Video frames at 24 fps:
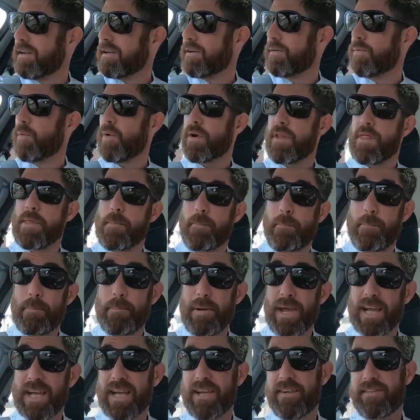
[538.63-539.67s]
One of the
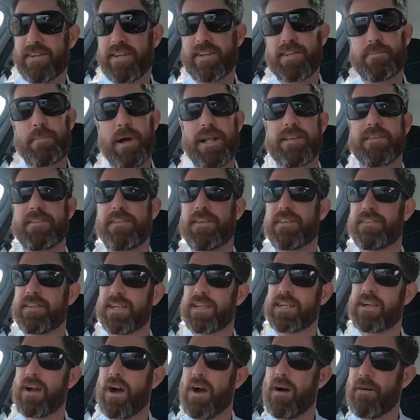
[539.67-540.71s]
biggest expenses in
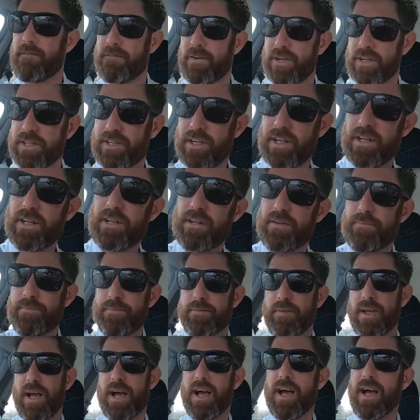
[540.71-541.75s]
carp fishing,
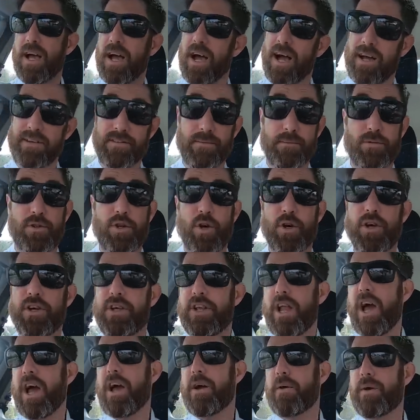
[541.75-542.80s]
as I'm sure you
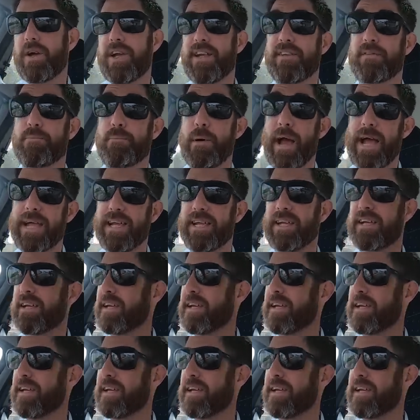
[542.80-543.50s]
know, is bait.